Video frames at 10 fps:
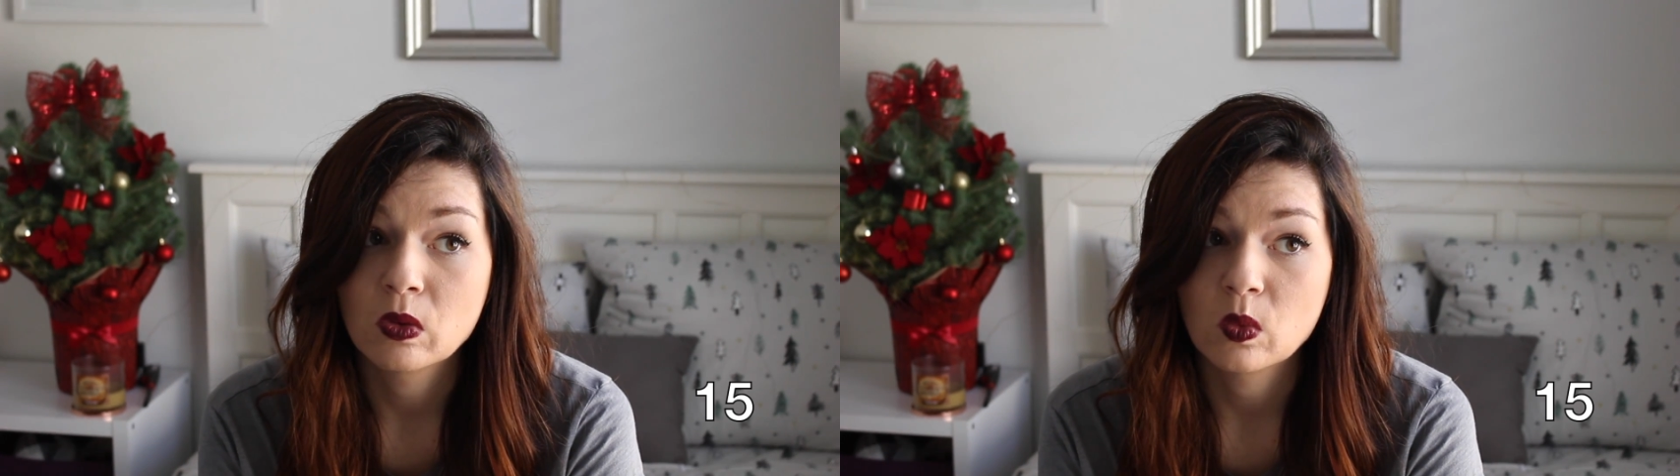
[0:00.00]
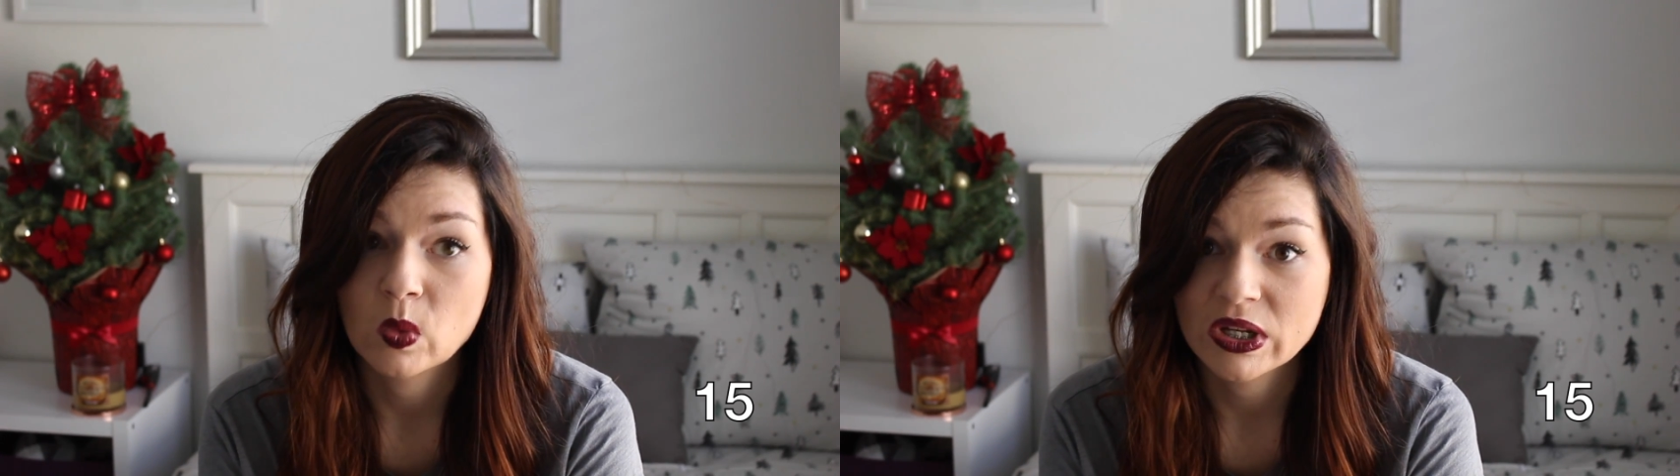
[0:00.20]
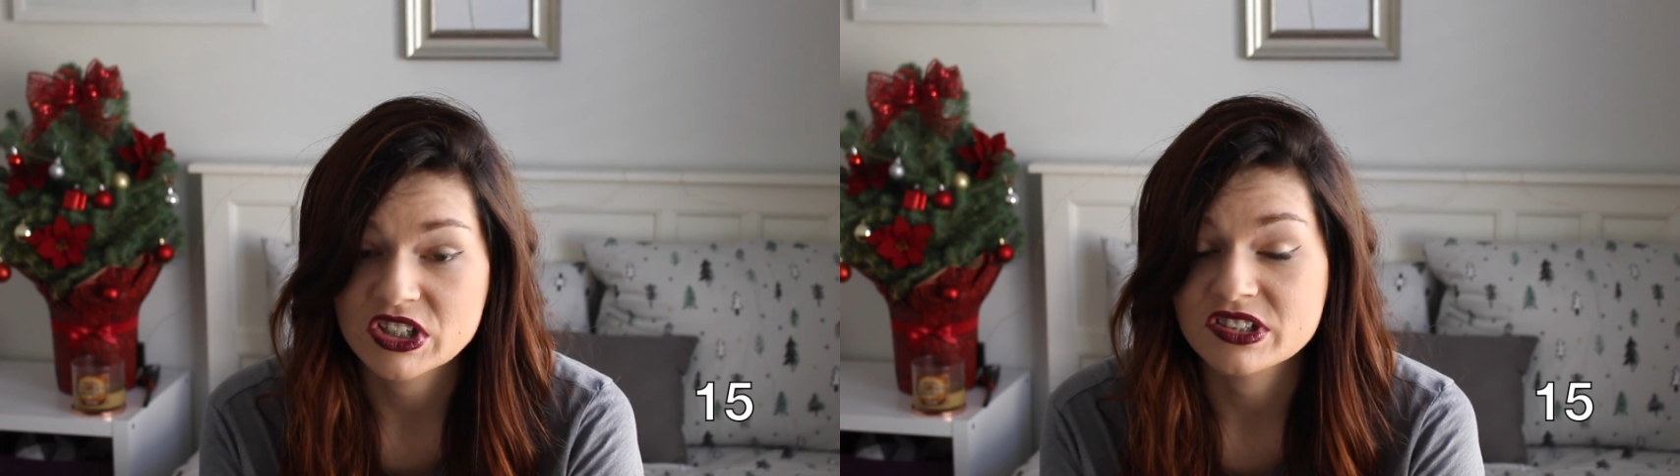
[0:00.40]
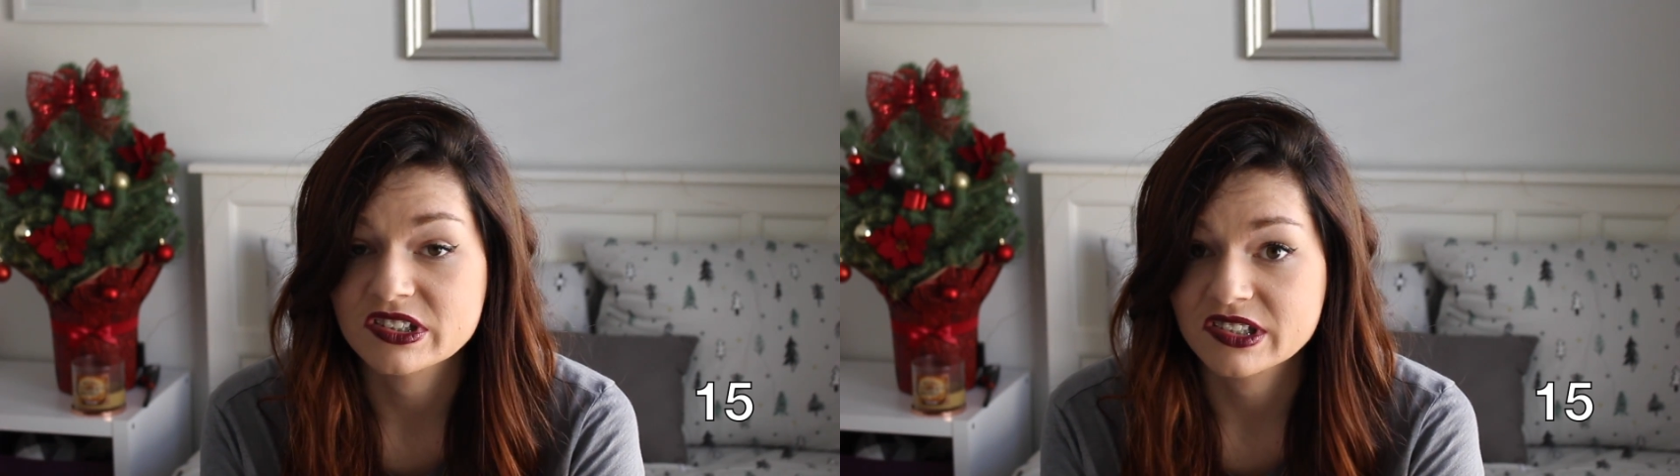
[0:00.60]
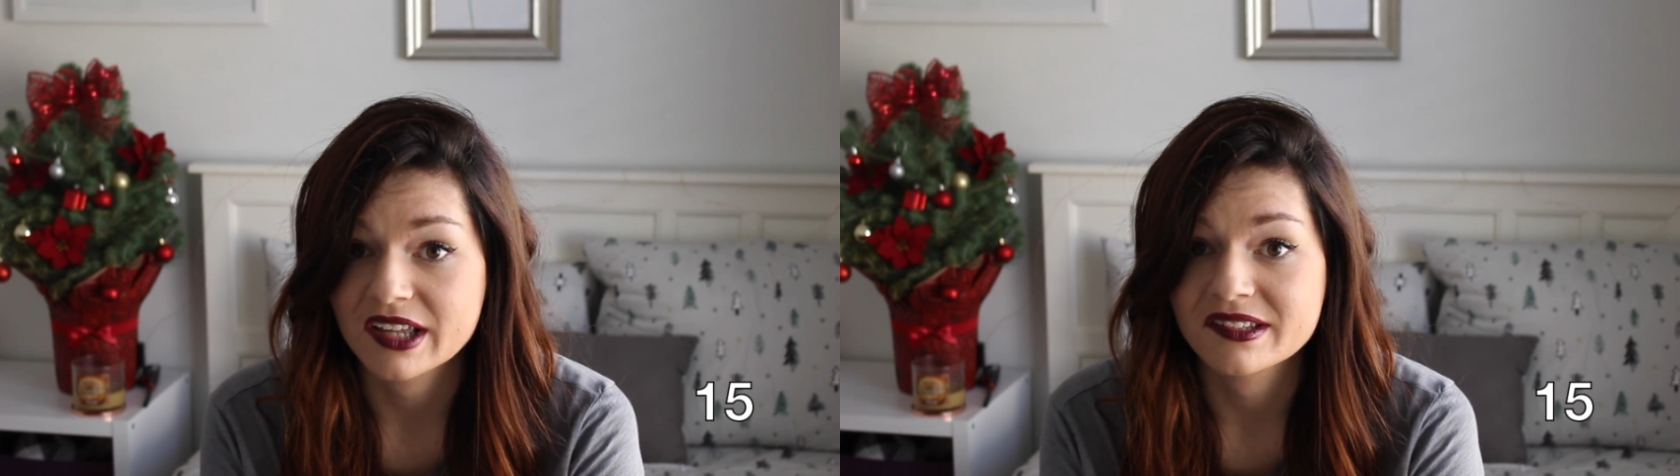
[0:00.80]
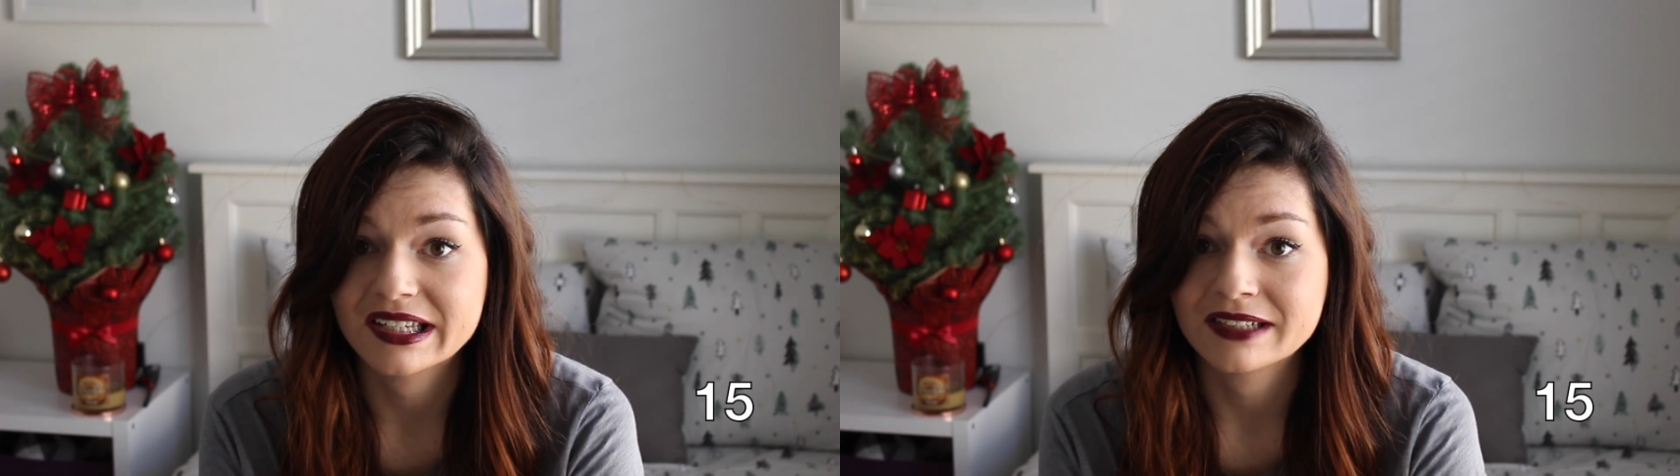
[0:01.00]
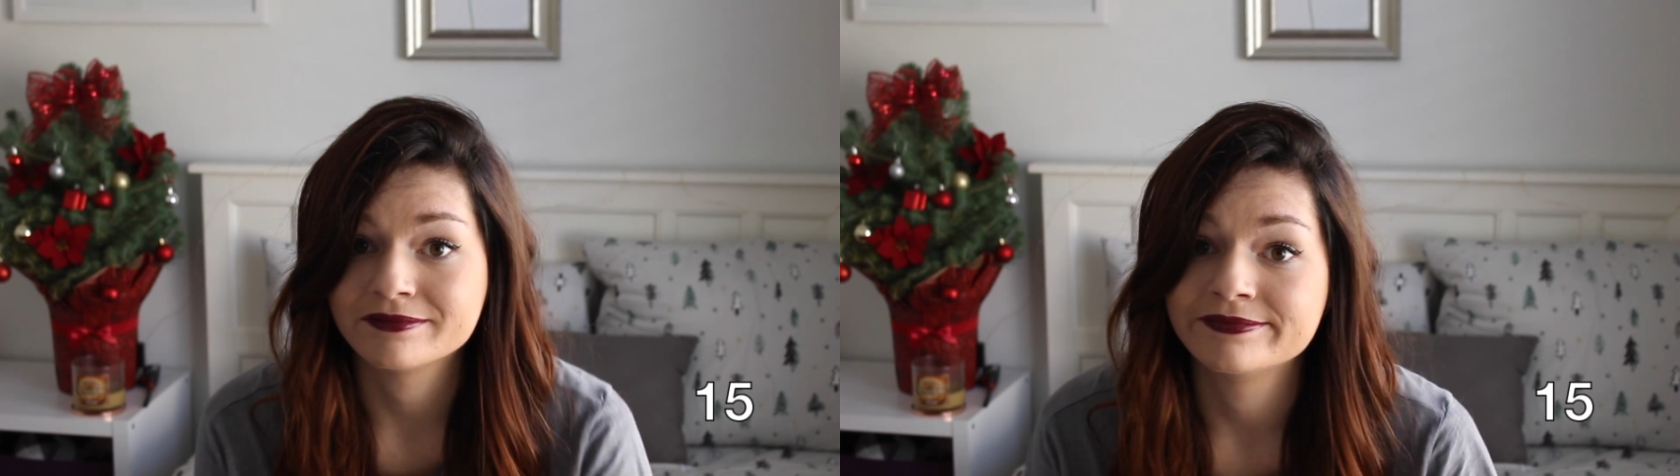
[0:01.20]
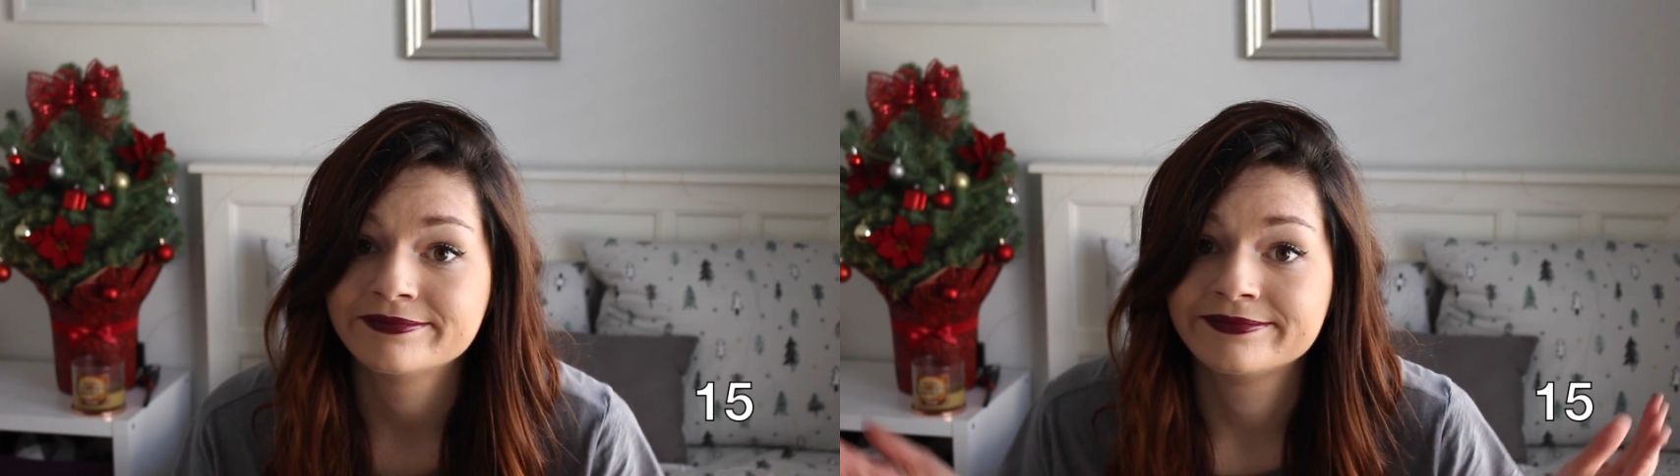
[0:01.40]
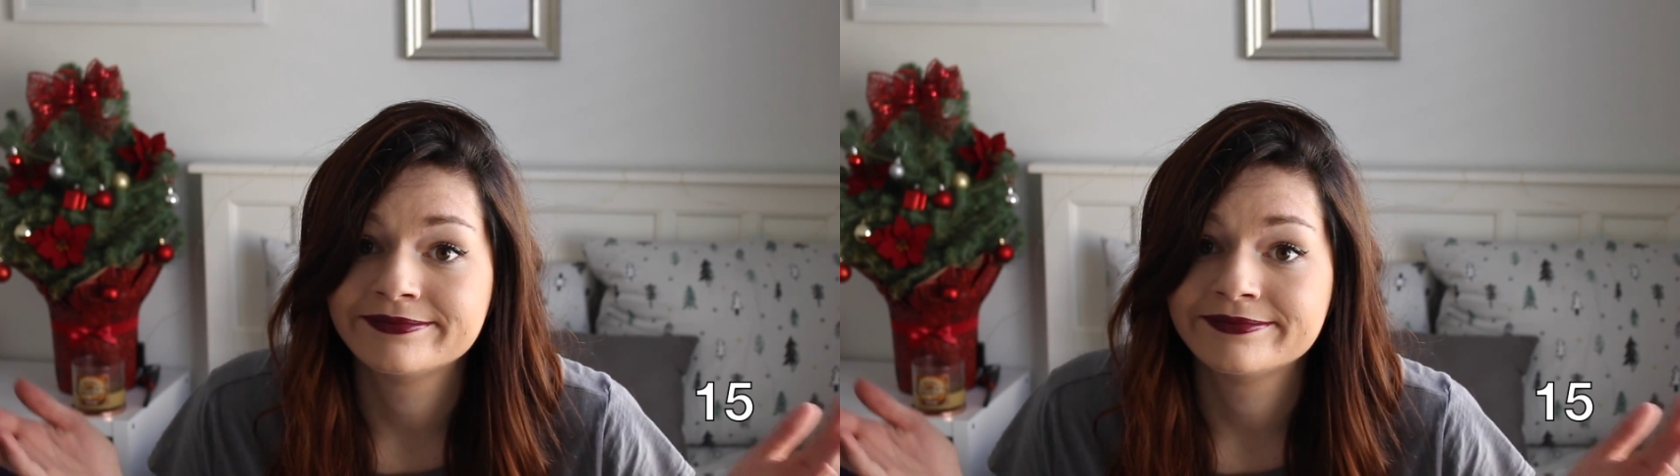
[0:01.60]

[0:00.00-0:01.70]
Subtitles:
which is disgusting,